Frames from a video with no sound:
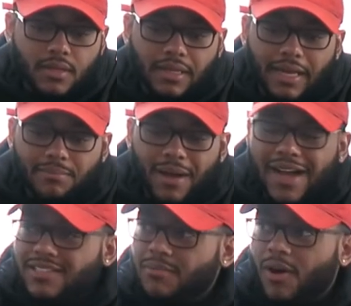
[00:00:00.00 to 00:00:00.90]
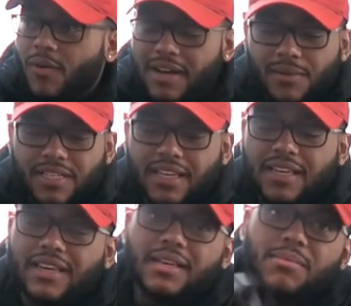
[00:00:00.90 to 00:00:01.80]
like basketball when I was a
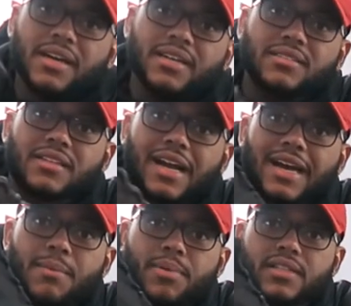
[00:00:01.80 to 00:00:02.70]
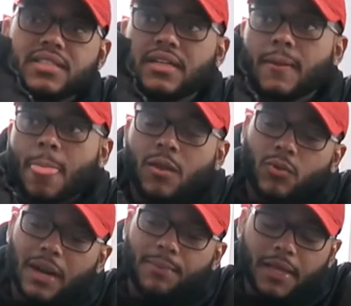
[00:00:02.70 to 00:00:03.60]
kid, man. I got a picture
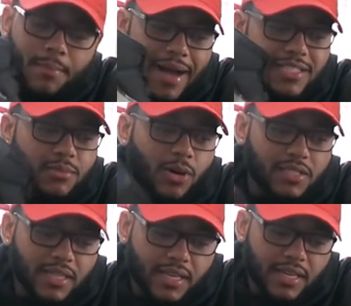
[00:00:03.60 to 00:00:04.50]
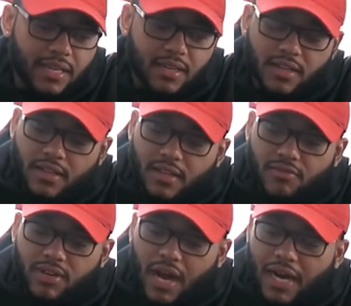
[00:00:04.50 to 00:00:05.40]
when I played basketball as a kid
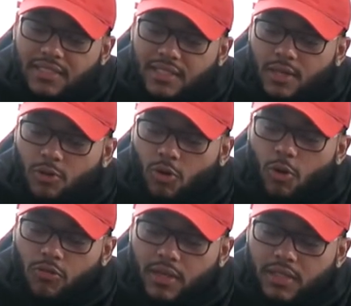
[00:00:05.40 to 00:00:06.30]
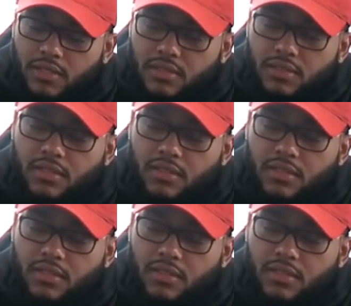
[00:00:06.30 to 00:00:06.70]
for the Oxon Hill Roadrunners.